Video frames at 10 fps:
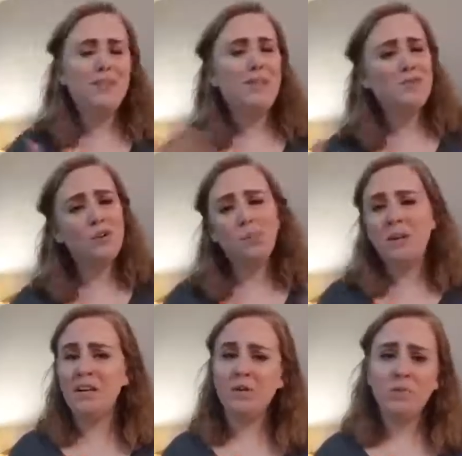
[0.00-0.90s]
So
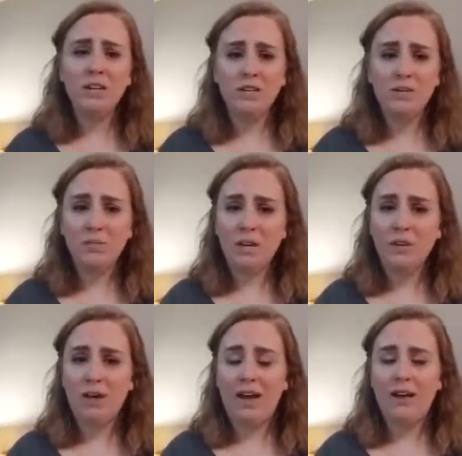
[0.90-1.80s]
depending on what instrument
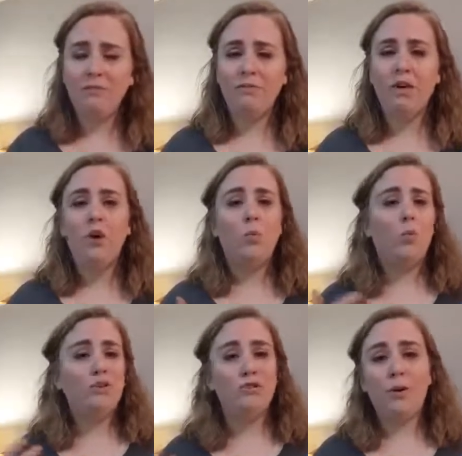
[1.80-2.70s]
you have,
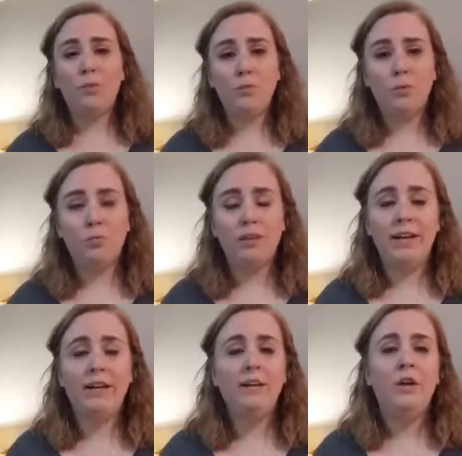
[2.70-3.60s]
what you're comfortable
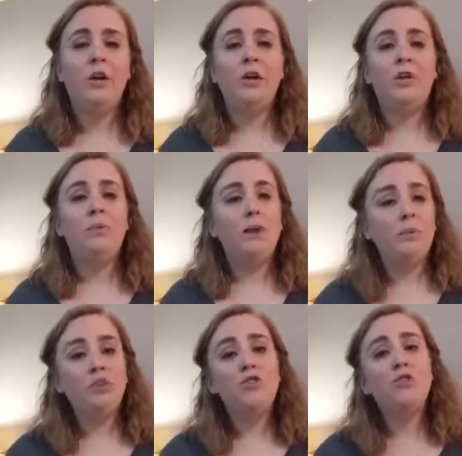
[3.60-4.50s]
playing, you may
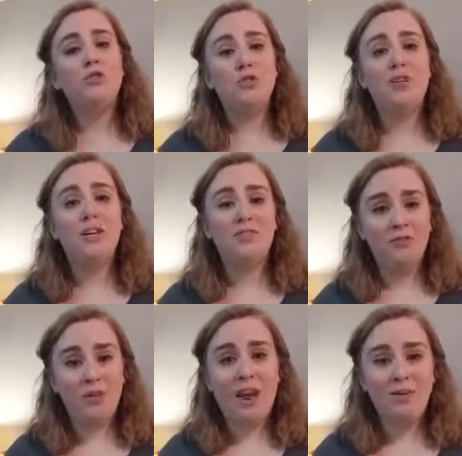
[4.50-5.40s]
want to choose your key for that